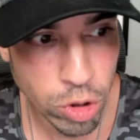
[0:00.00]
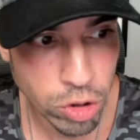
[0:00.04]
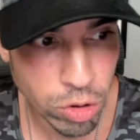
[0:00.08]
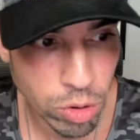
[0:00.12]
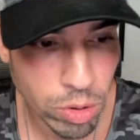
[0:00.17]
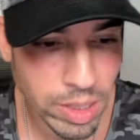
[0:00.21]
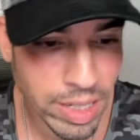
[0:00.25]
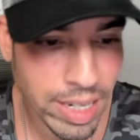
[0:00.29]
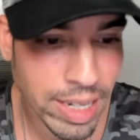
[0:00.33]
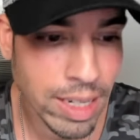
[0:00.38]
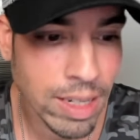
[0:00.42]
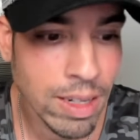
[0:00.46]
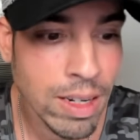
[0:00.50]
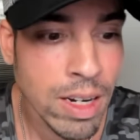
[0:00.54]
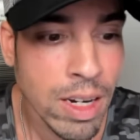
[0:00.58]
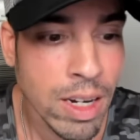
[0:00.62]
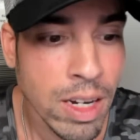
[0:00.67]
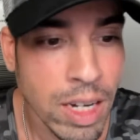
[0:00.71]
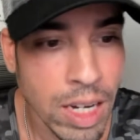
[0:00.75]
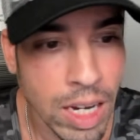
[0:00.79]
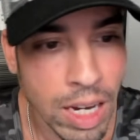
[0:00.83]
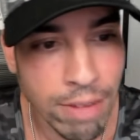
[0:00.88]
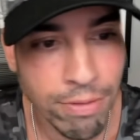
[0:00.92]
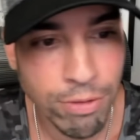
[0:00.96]
So again,
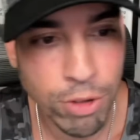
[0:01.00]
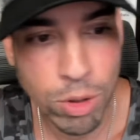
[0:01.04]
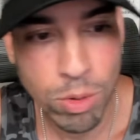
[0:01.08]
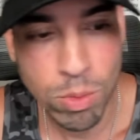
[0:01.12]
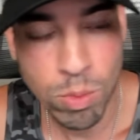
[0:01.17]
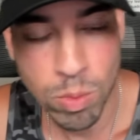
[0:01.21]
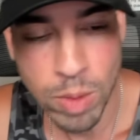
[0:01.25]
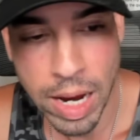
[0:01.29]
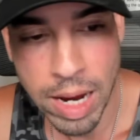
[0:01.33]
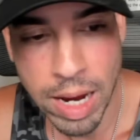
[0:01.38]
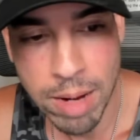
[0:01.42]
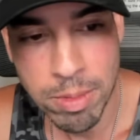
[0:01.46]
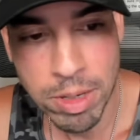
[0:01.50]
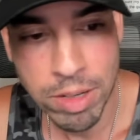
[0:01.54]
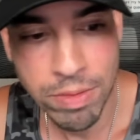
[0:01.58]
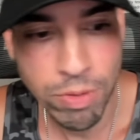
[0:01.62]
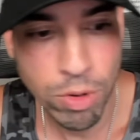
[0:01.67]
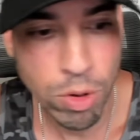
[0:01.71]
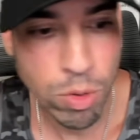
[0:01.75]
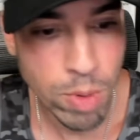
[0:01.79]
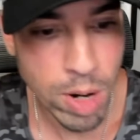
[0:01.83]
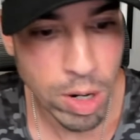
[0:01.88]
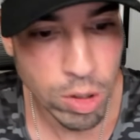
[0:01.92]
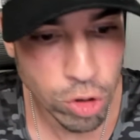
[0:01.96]
if you're aiming
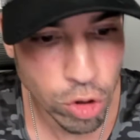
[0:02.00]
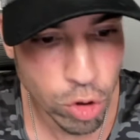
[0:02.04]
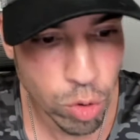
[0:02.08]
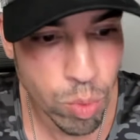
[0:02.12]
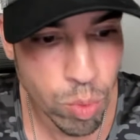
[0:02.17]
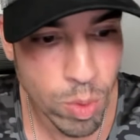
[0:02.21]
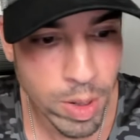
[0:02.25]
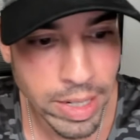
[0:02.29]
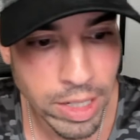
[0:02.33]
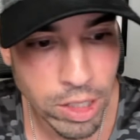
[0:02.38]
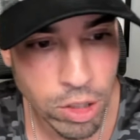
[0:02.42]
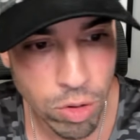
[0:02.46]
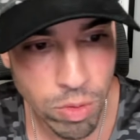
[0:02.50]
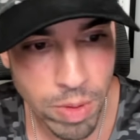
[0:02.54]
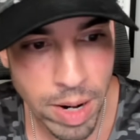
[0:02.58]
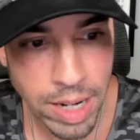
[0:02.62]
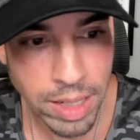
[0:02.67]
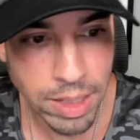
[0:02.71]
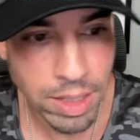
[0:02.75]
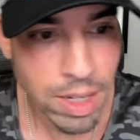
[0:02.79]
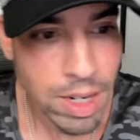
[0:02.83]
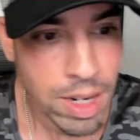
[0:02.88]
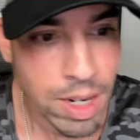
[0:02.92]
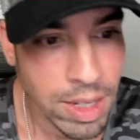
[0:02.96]
for around 20
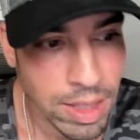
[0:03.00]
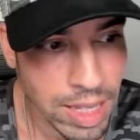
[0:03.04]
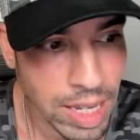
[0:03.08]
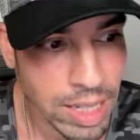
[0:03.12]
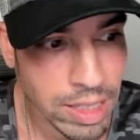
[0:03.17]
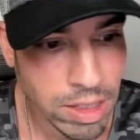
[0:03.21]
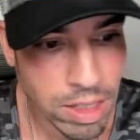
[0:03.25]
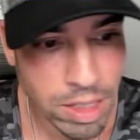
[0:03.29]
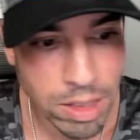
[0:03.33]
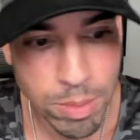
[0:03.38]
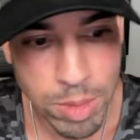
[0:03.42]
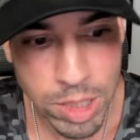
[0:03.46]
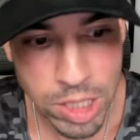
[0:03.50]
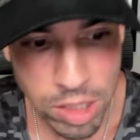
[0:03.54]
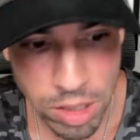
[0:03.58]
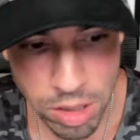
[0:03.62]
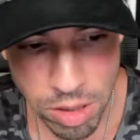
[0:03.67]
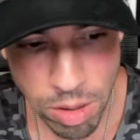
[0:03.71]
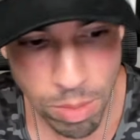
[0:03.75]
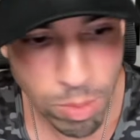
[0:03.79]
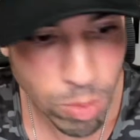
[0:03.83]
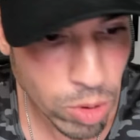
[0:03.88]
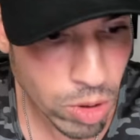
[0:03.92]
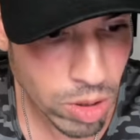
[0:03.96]
correct, that's going to be
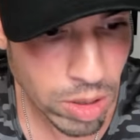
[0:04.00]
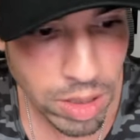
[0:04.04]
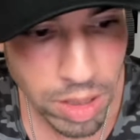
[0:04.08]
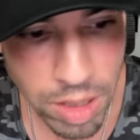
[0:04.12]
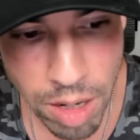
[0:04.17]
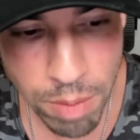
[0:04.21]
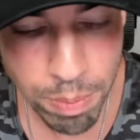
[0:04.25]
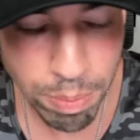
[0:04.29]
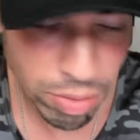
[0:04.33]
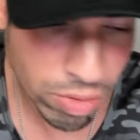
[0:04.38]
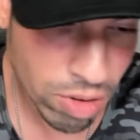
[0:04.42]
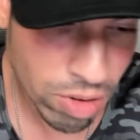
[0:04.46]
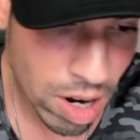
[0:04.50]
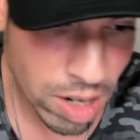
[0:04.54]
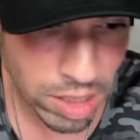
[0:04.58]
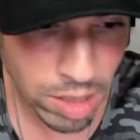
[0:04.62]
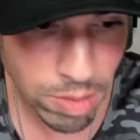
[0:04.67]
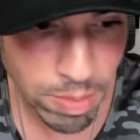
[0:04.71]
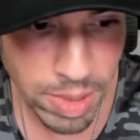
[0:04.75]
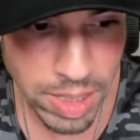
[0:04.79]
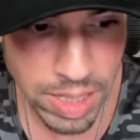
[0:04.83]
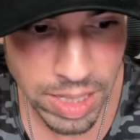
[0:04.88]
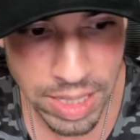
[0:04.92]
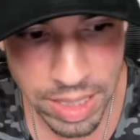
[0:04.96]
somewhere in
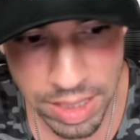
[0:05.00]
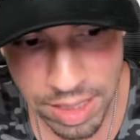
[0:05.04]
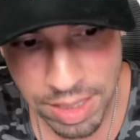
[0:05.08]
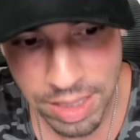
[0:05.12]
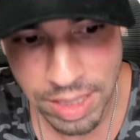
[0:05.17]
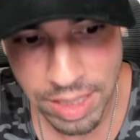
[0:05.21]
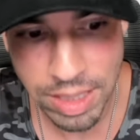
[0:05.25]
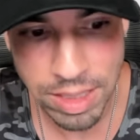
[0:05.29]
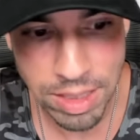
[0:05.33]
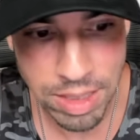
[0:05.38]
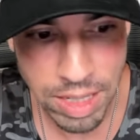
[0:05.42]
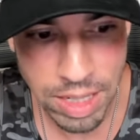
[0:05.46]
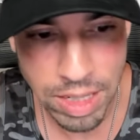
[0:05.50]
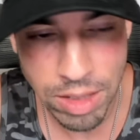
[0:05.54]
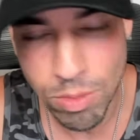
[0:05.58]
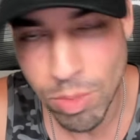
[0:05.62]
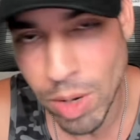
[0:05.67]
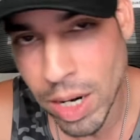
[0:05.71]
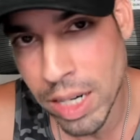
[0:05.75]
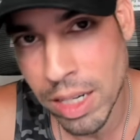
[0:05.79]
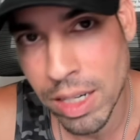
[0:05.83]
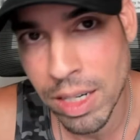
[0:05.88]
approximately a 16, right?